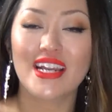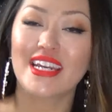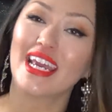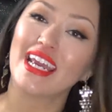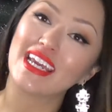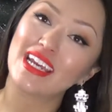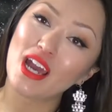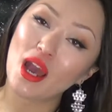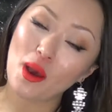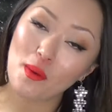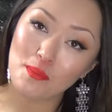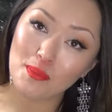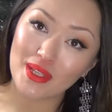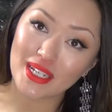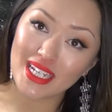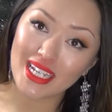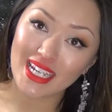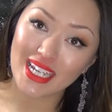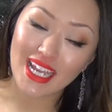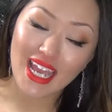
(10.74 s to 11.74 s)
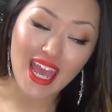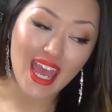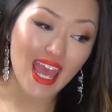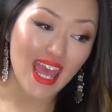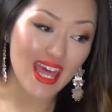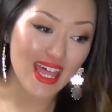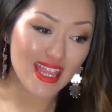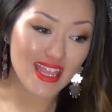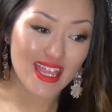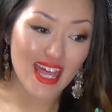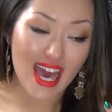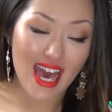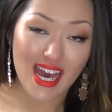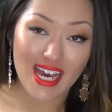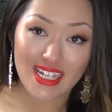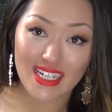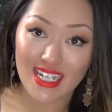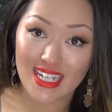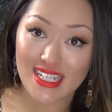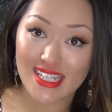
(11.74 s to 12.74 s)
on a company
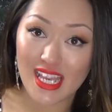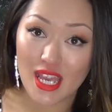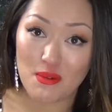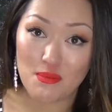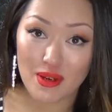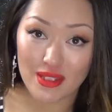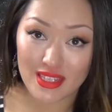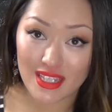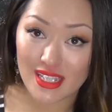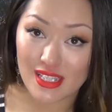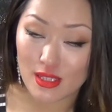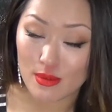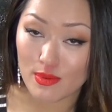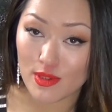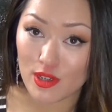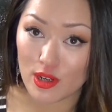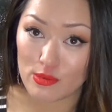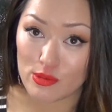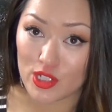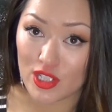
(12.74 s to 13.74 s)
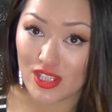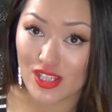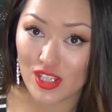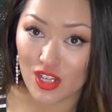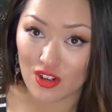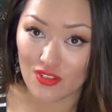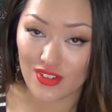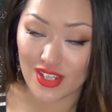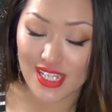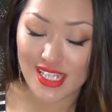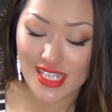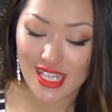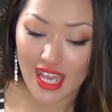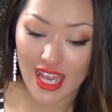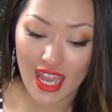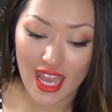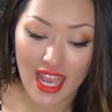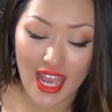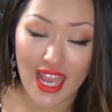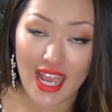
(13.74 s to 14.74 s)
that is a monthly subscription service.
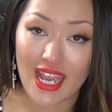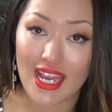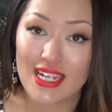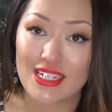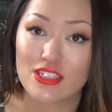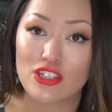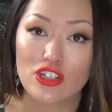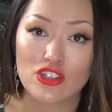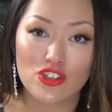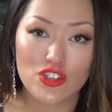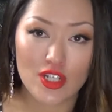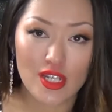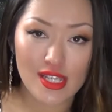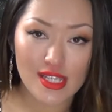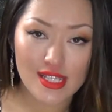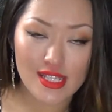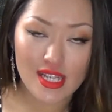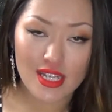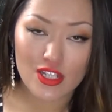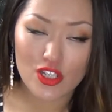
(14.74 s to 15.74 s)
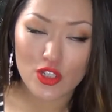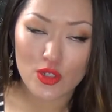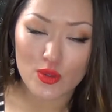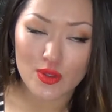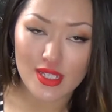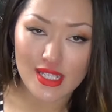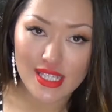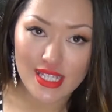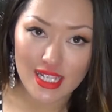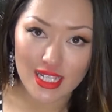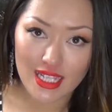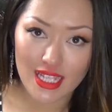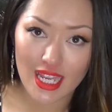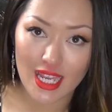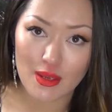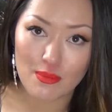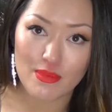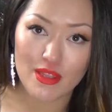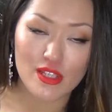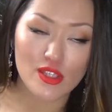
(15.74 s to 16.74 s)
And just to
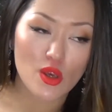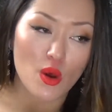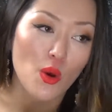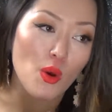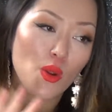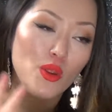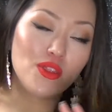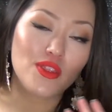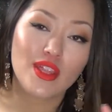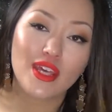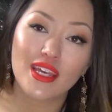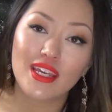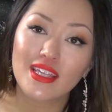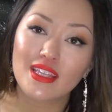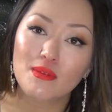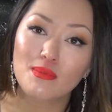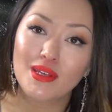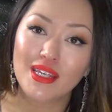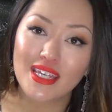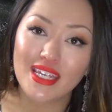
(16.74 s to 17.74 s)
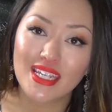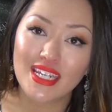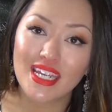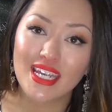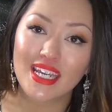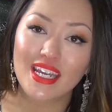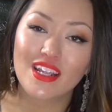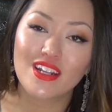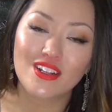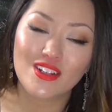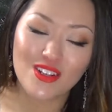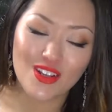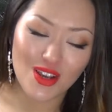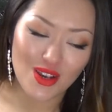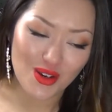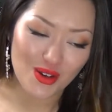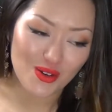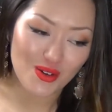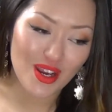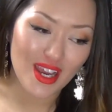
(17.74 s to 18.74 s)
disclaim this whole thing in the beginning,
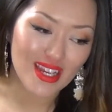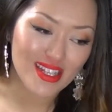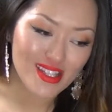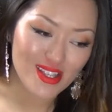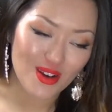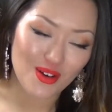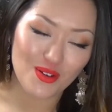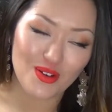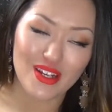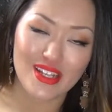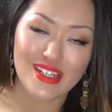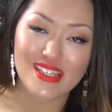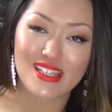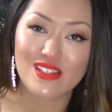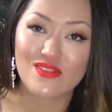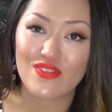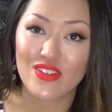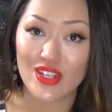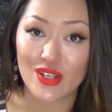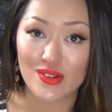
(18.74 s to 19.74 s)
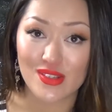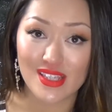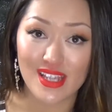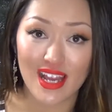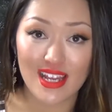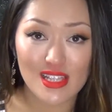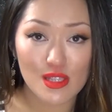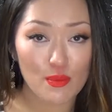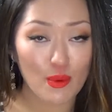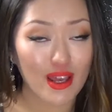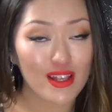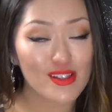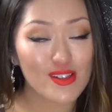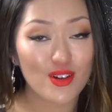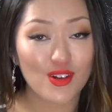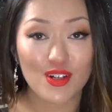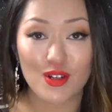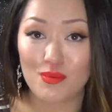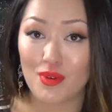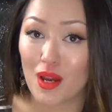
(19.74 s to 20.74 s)
no, as always, this video is not
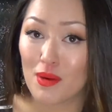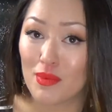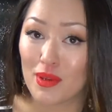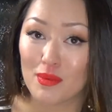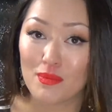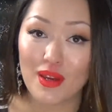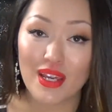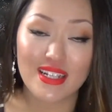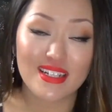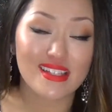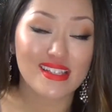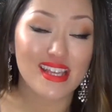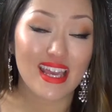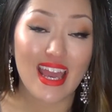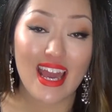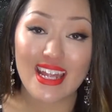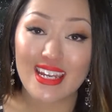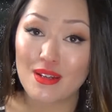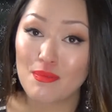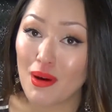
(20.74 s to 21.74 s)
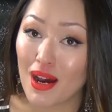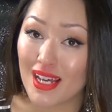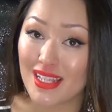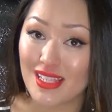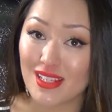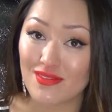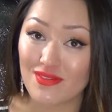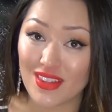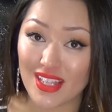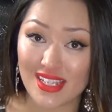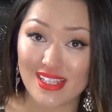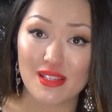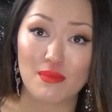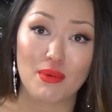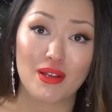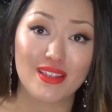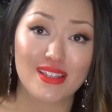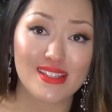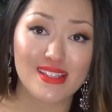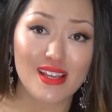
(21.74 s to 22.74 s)
sponsored. I'm not being paid to say any positive things
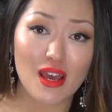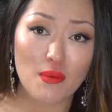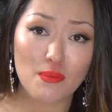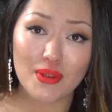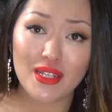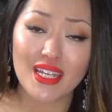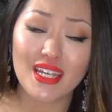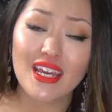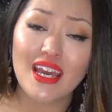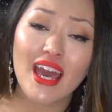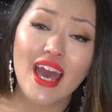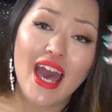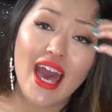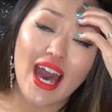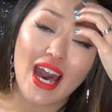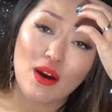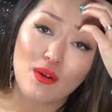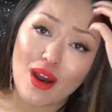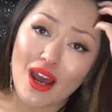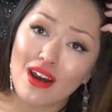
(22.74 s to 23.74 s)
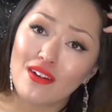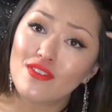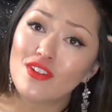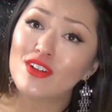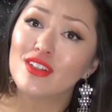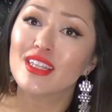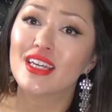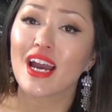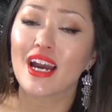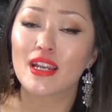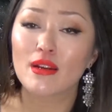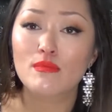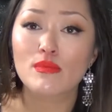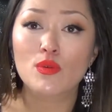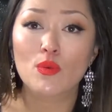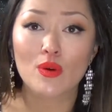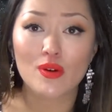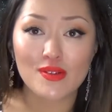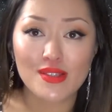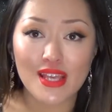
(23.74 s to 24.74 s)
about this company. However, the
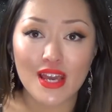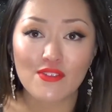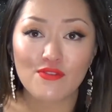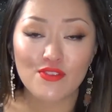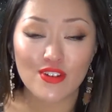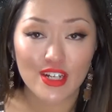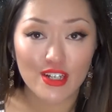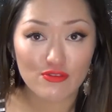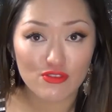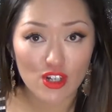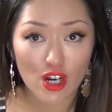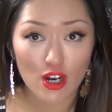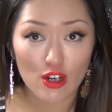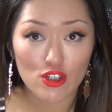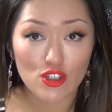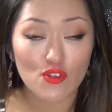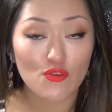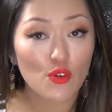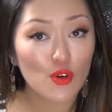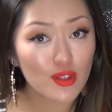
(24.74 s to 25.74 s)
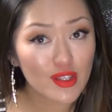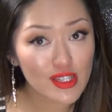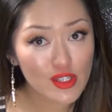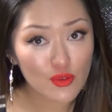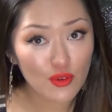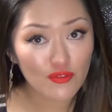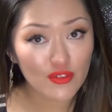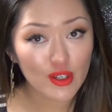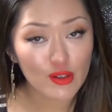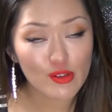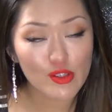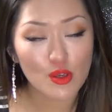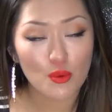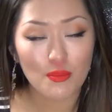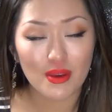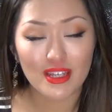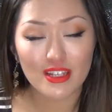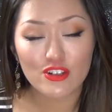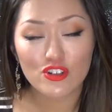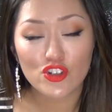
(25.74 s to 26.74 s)
items were sent free of charge for this review, so
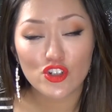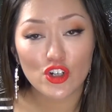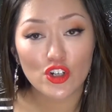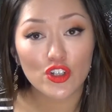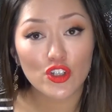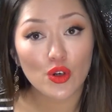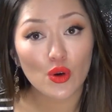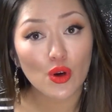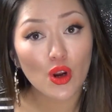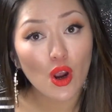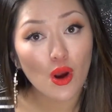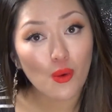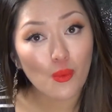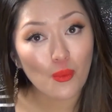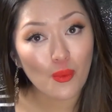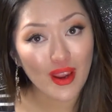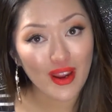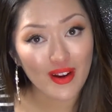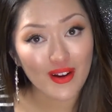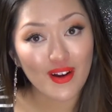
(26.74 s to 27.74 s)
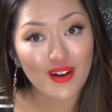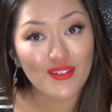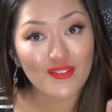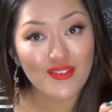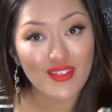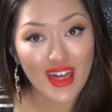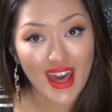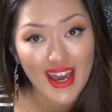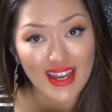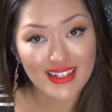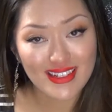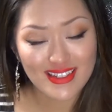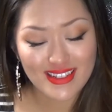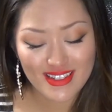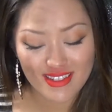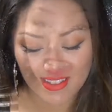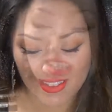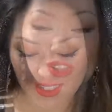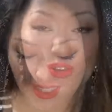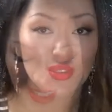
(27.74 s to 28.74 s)
making sure you're aware of that.
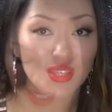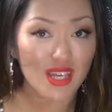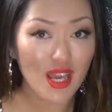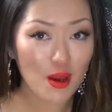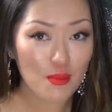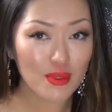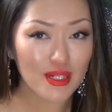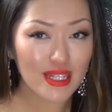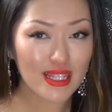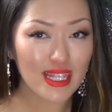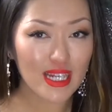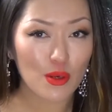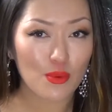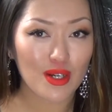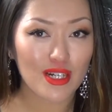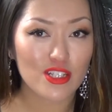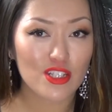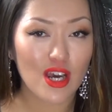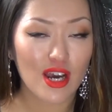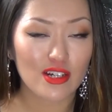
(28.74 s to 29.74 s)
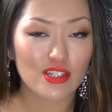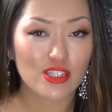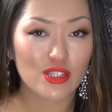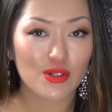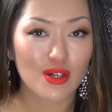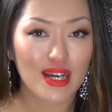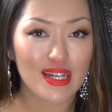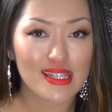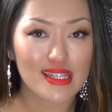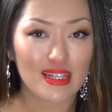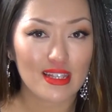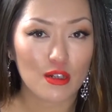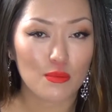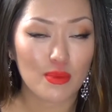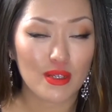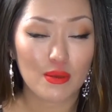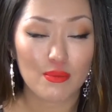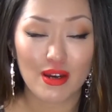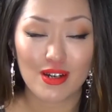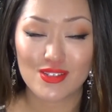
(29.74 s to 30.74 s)
So the company that I want to talk to you guys a
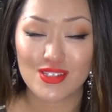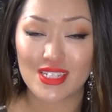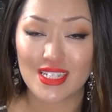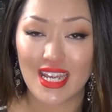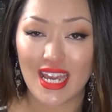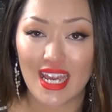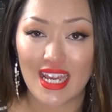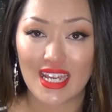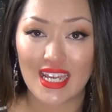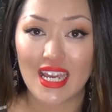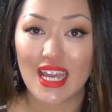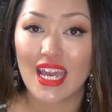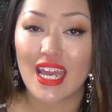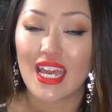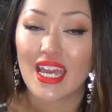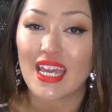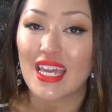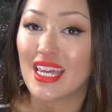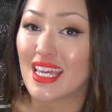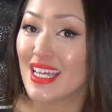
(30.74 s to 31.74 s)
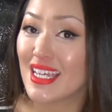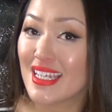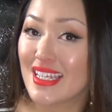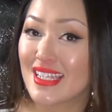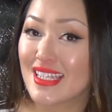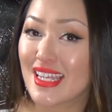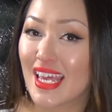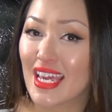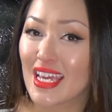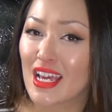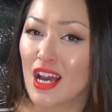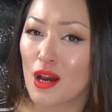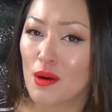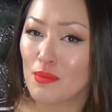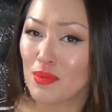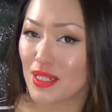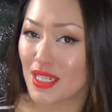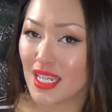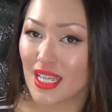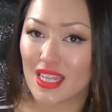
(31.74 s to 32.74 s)
little bit about today is a
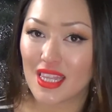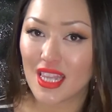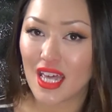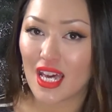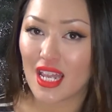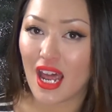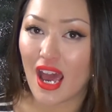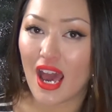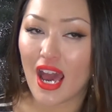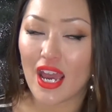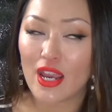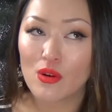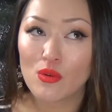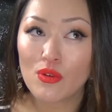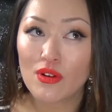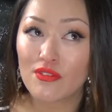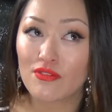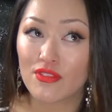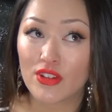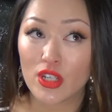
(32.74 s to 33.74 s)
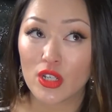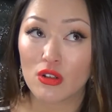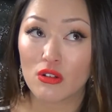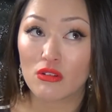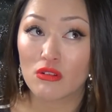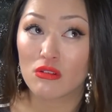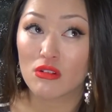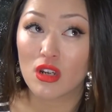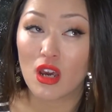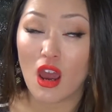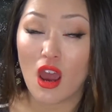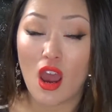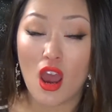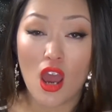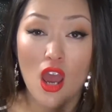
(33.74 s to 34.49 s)
company that I reviewed